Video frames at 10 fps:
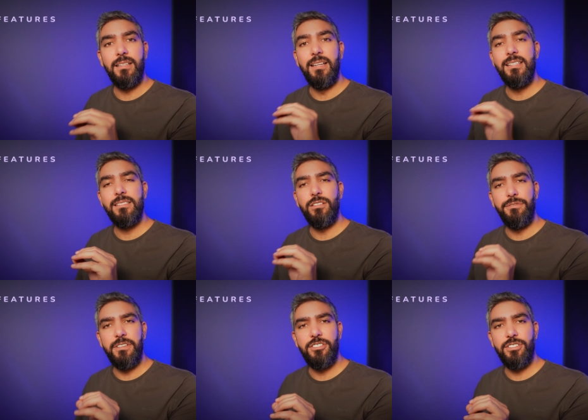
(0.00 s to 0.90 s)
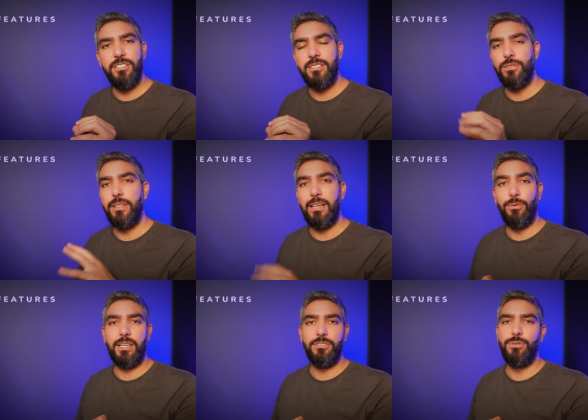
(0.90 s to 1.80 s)
a list of features so that
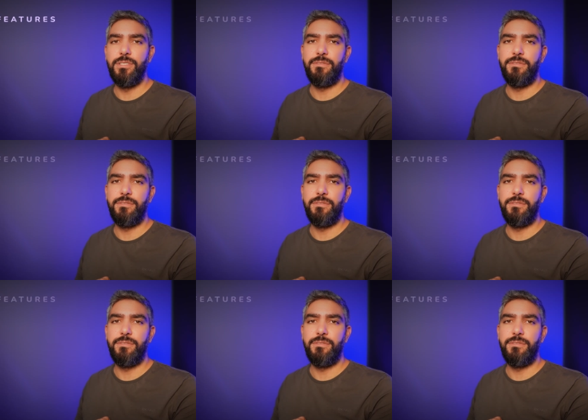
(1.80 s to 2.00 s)
we can choose